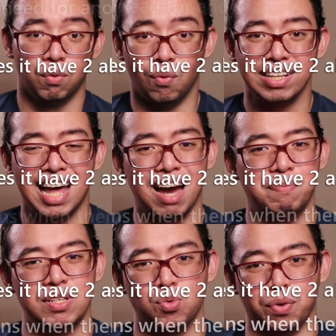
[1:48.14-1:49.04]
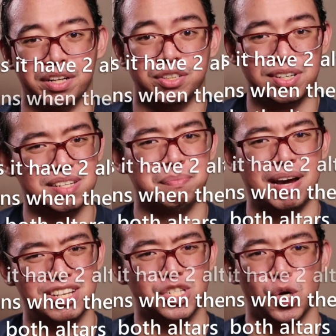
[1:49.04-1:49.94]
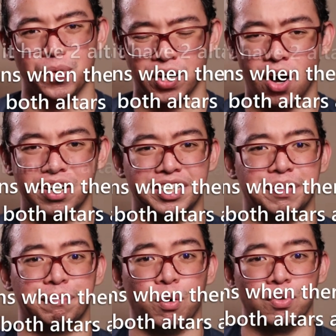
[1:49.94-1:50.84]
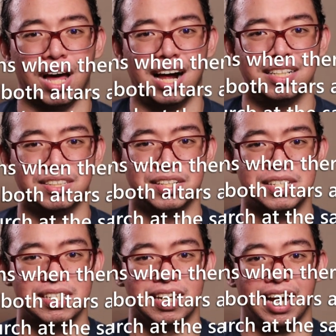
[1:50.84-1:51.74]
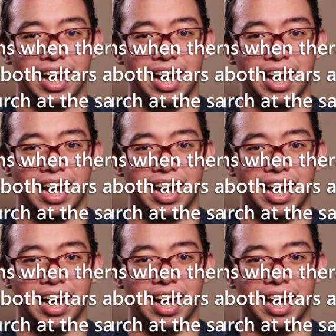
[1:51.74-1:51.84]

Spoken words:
What happens when there's a mass going on in both altars